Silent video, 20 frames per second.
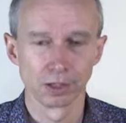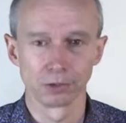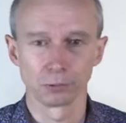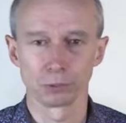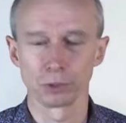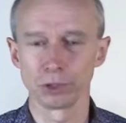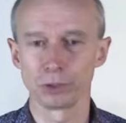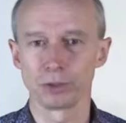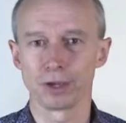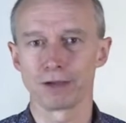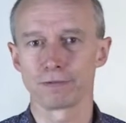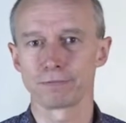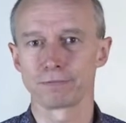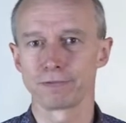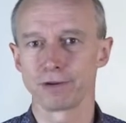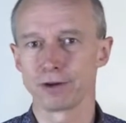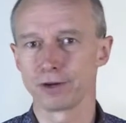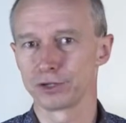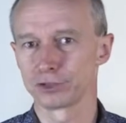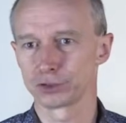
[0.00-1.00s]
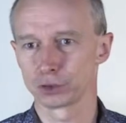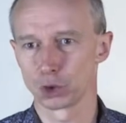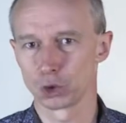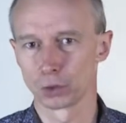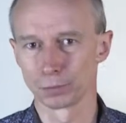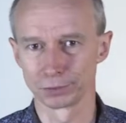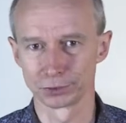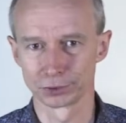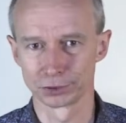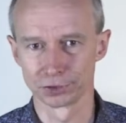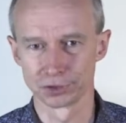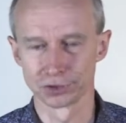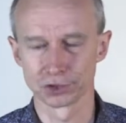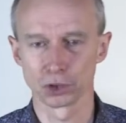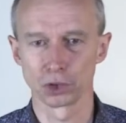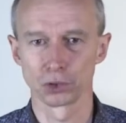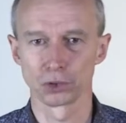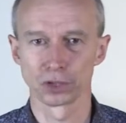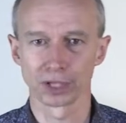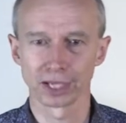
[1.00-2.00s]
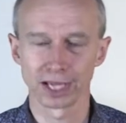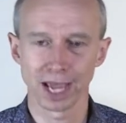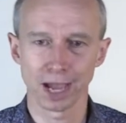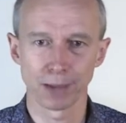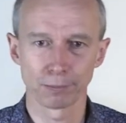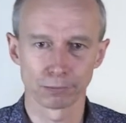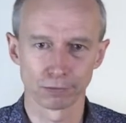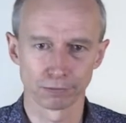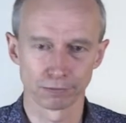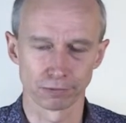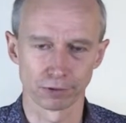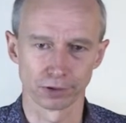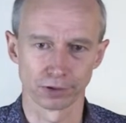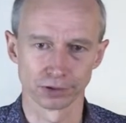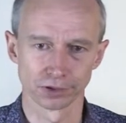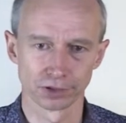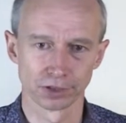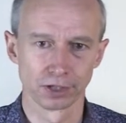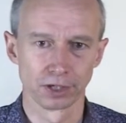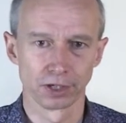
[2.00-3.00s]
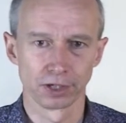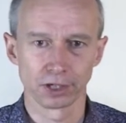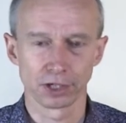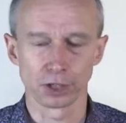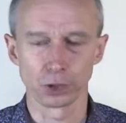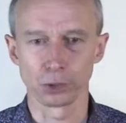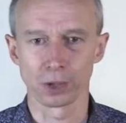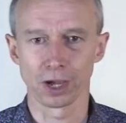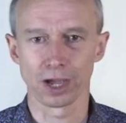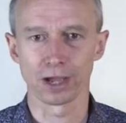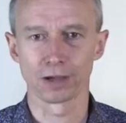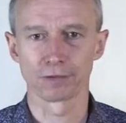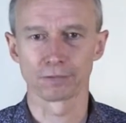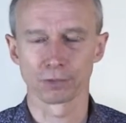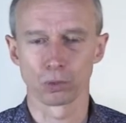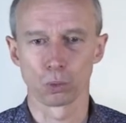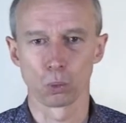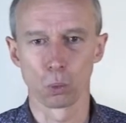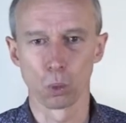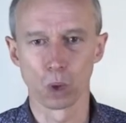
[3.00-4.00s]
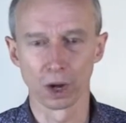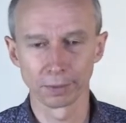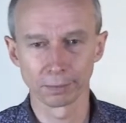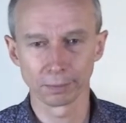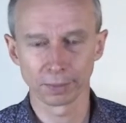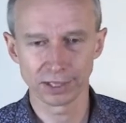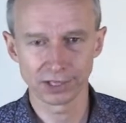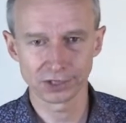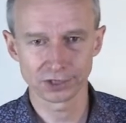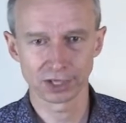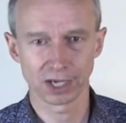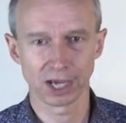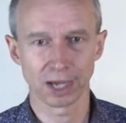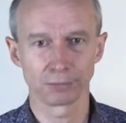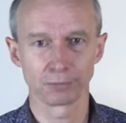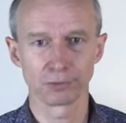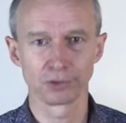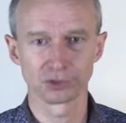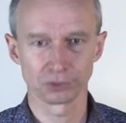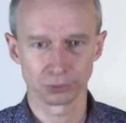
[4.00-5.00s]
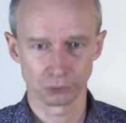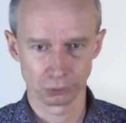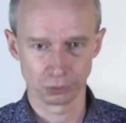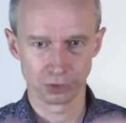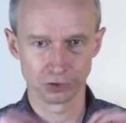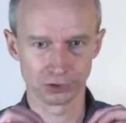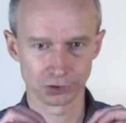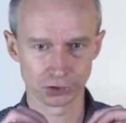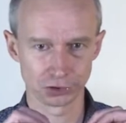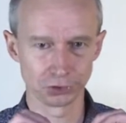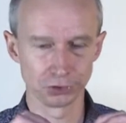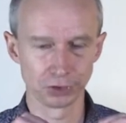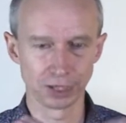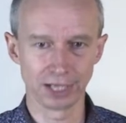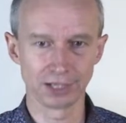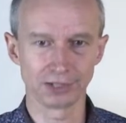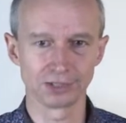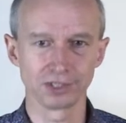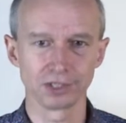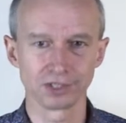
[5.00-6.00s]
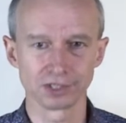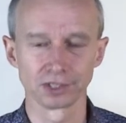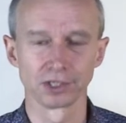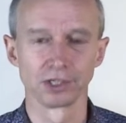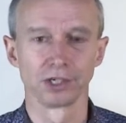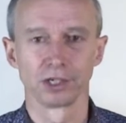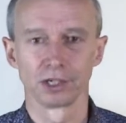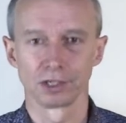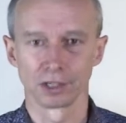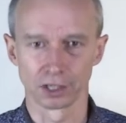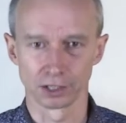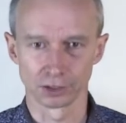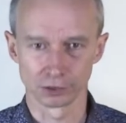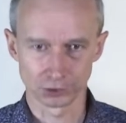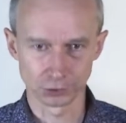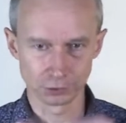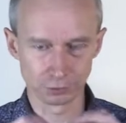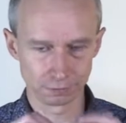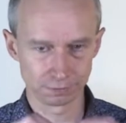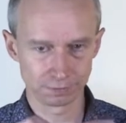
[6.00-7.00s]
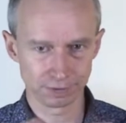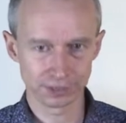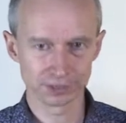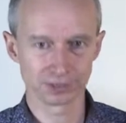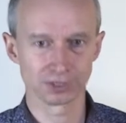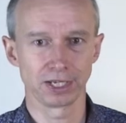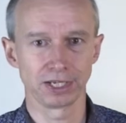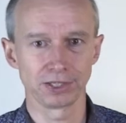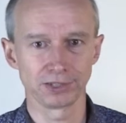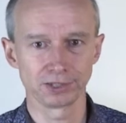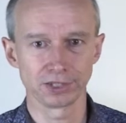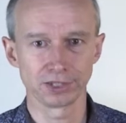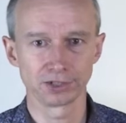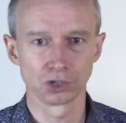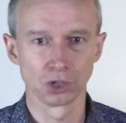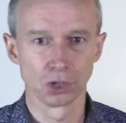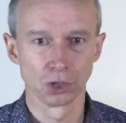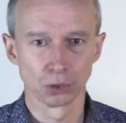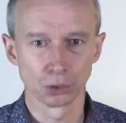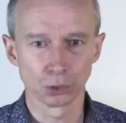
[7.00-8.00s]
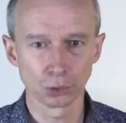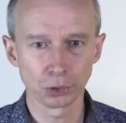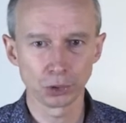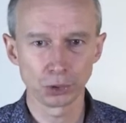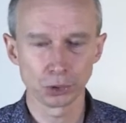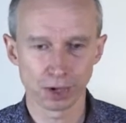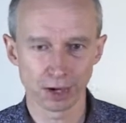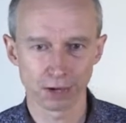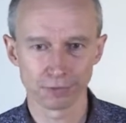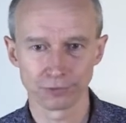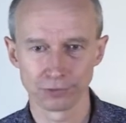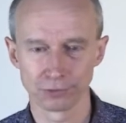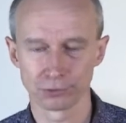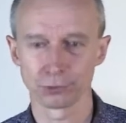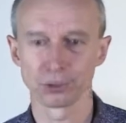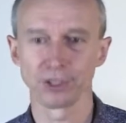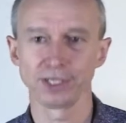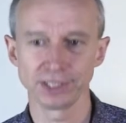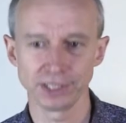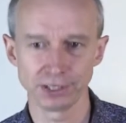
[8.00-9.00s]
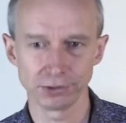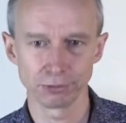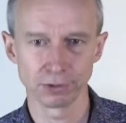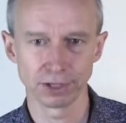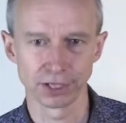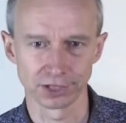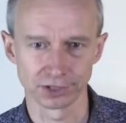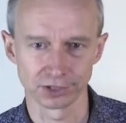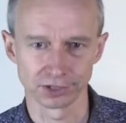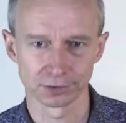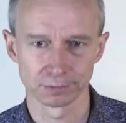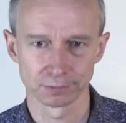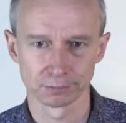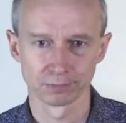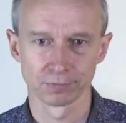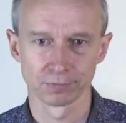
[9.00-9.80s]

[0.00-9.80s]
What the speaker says: Well, you have various options on the camera front. You have one-piece cameras with two lenses, two fixed lenses, or you have 3D rigs.